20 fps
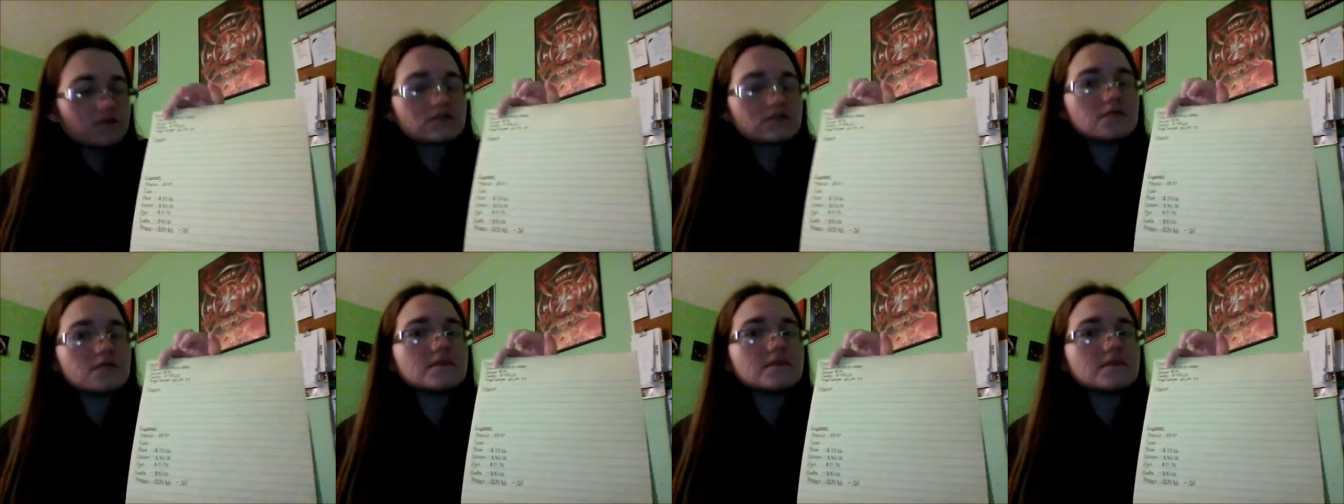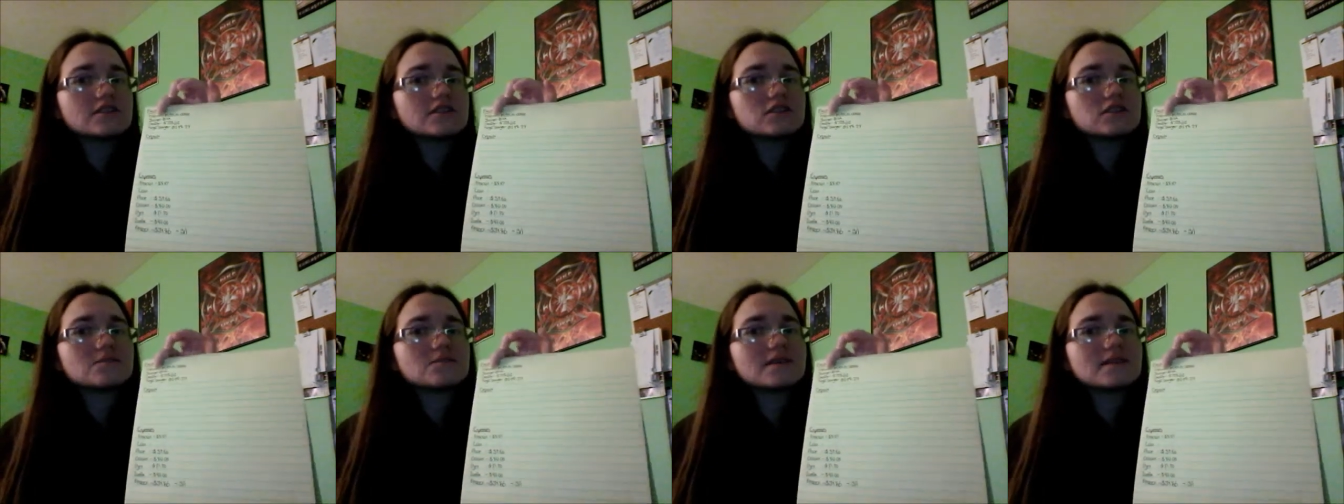so much
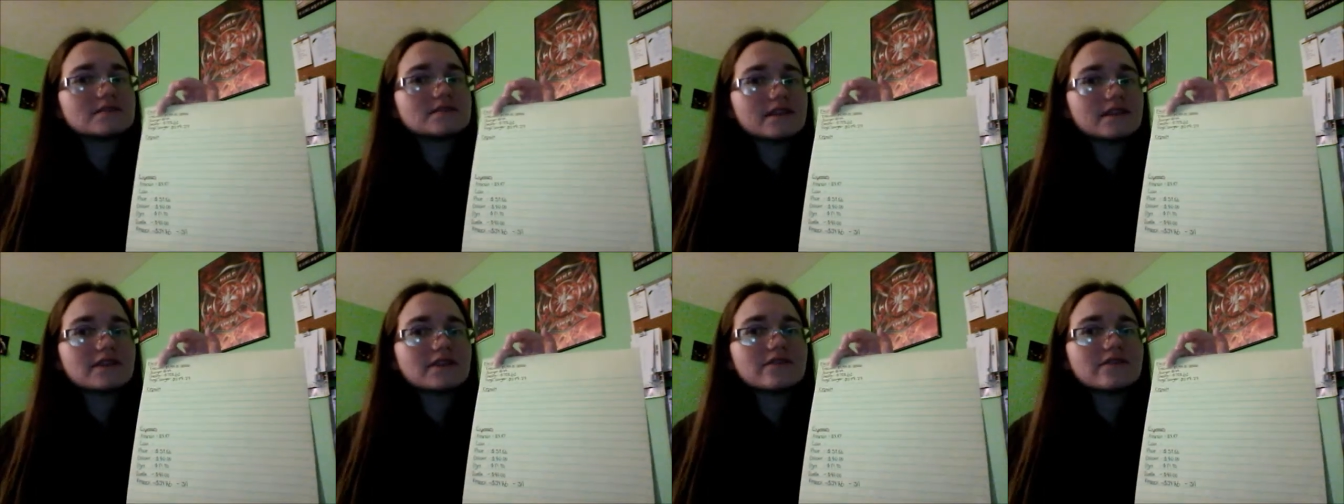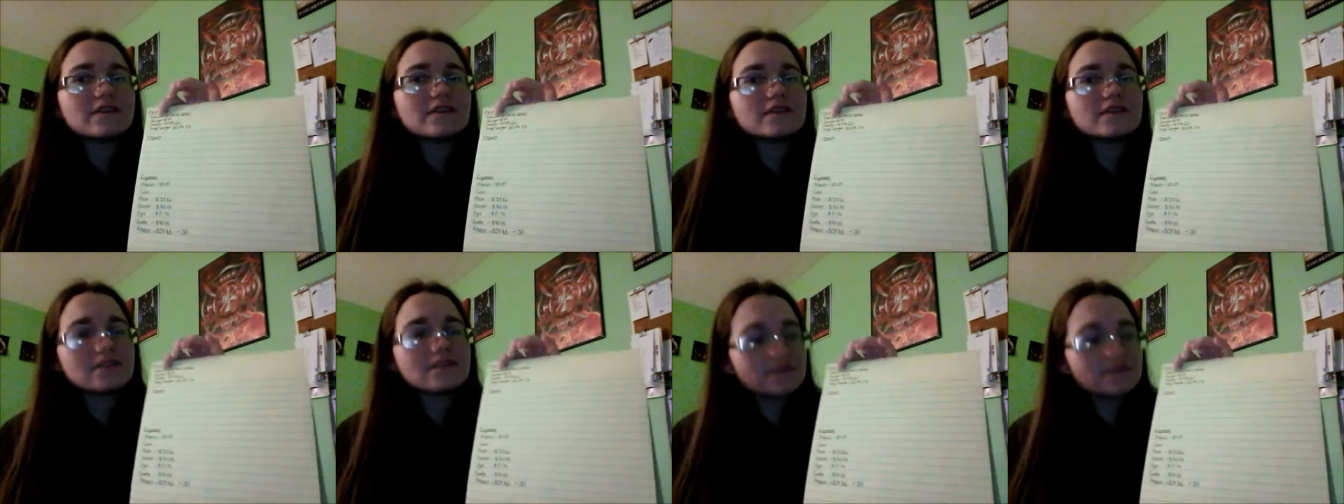in my
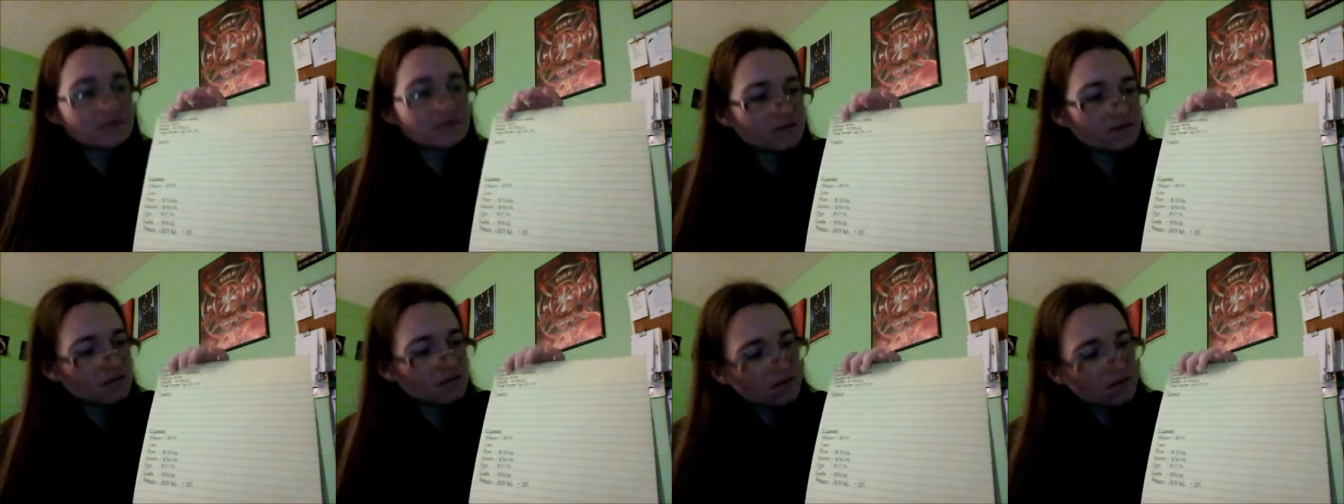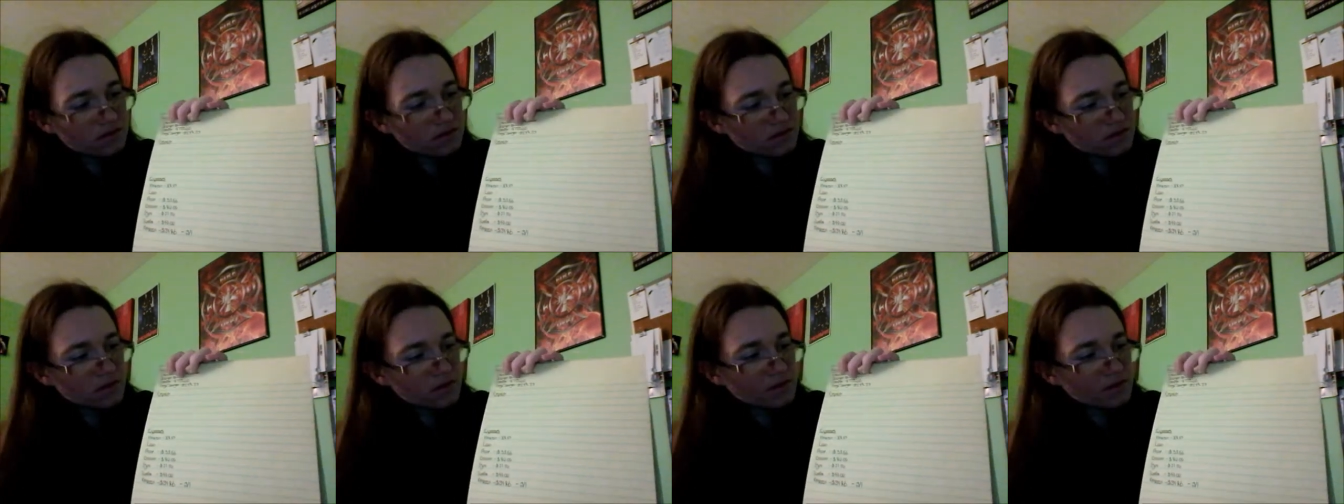savings,
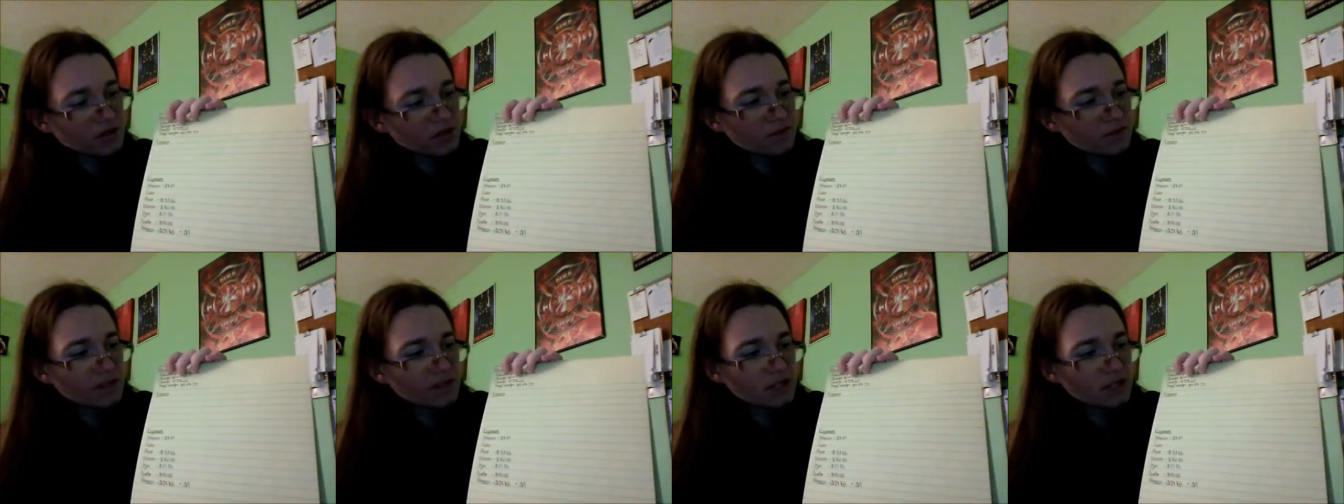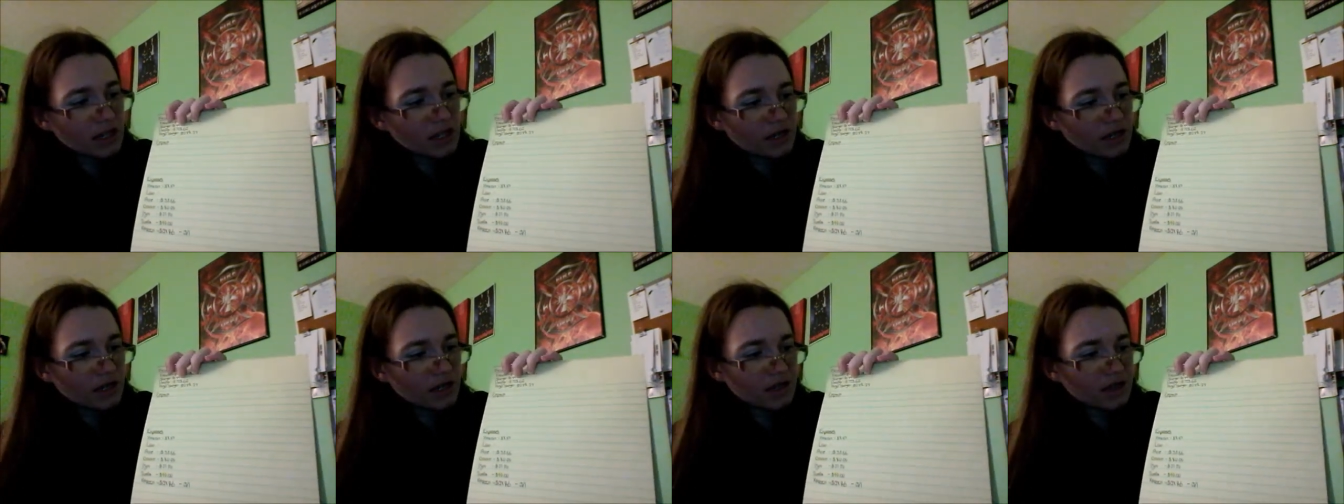so much in my
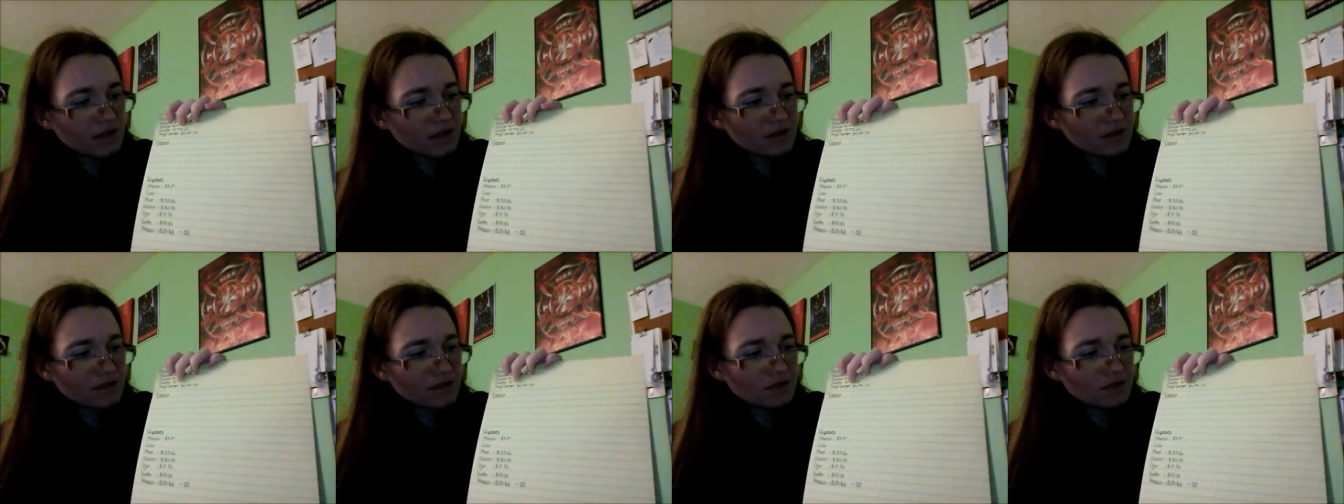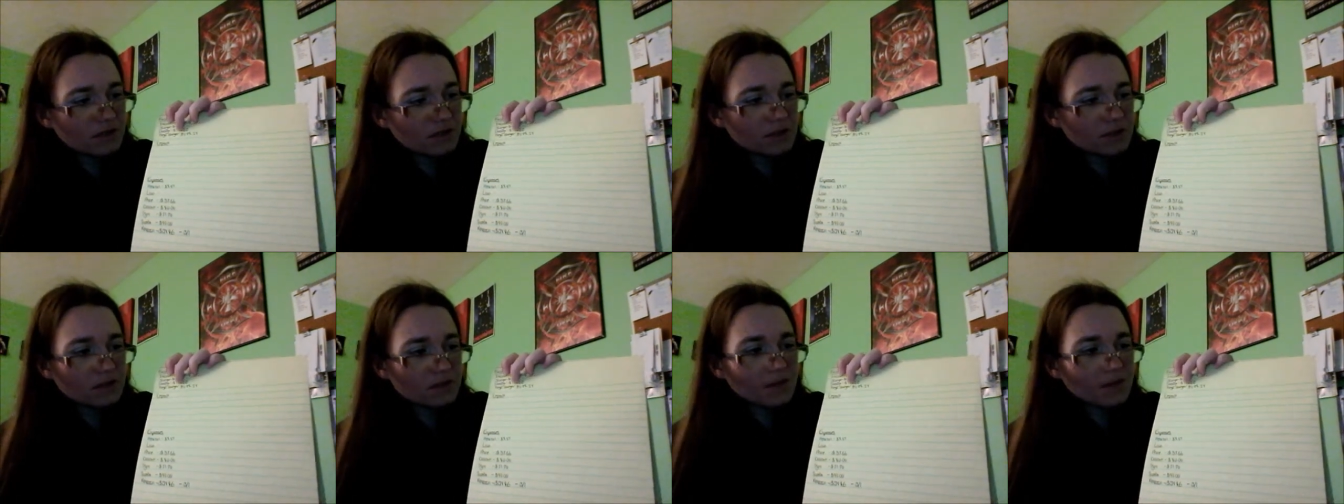checking, and then so
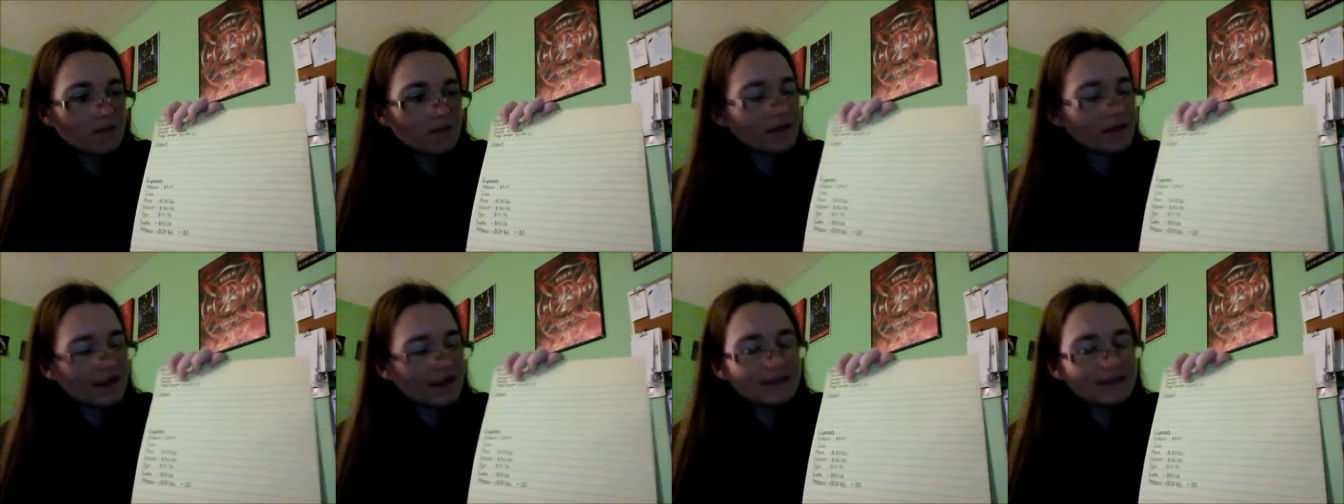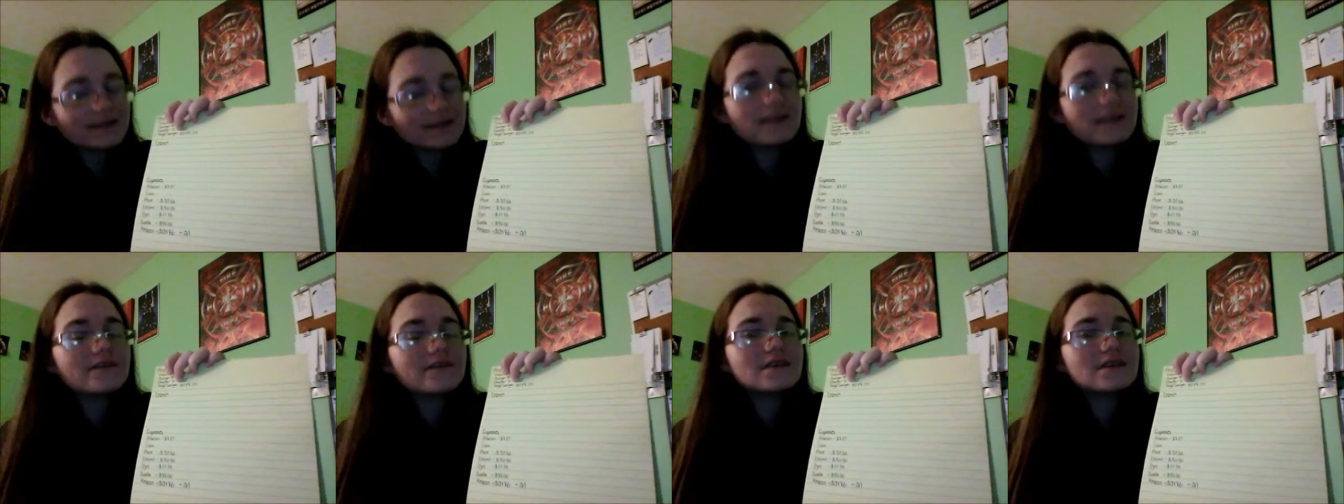much in my mega
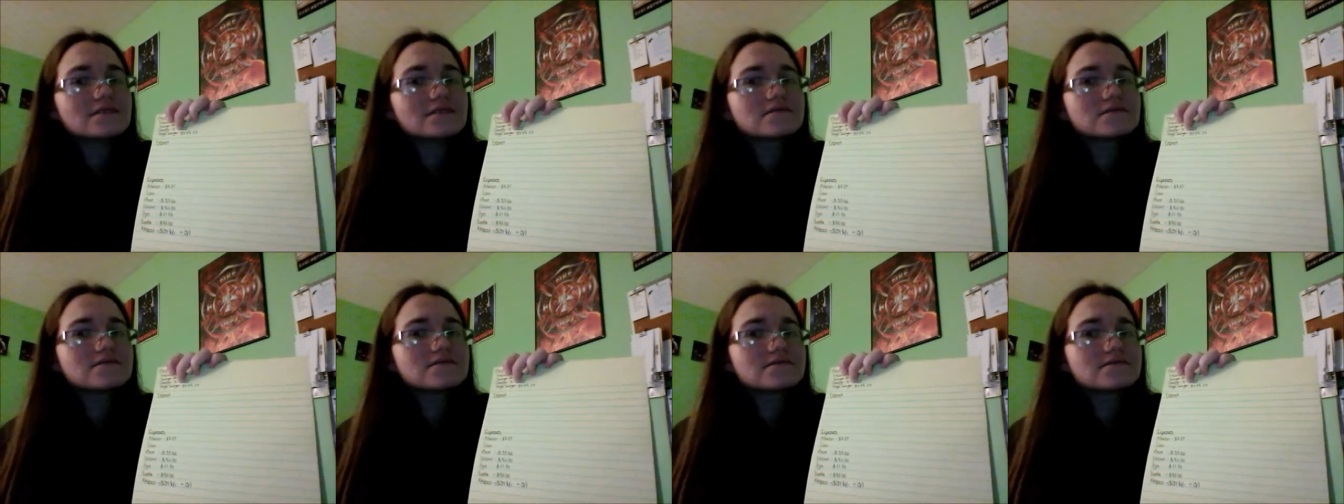savings.